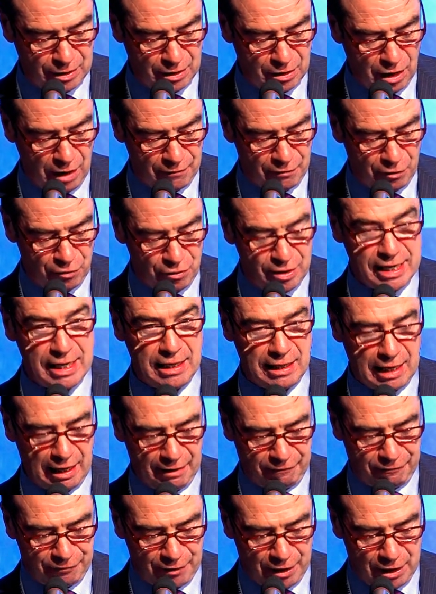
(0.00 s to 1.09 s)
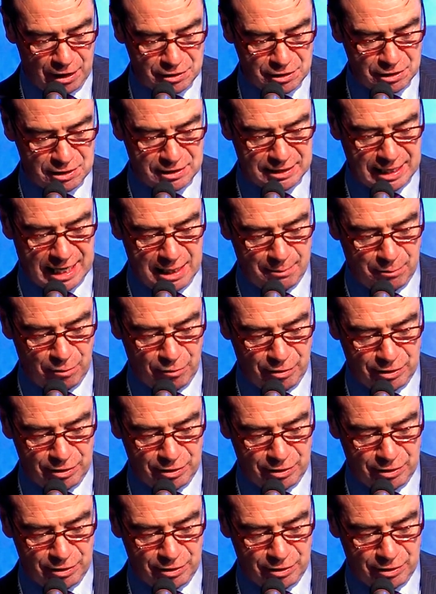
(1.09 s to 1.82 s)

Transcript: of a real and fair sustainable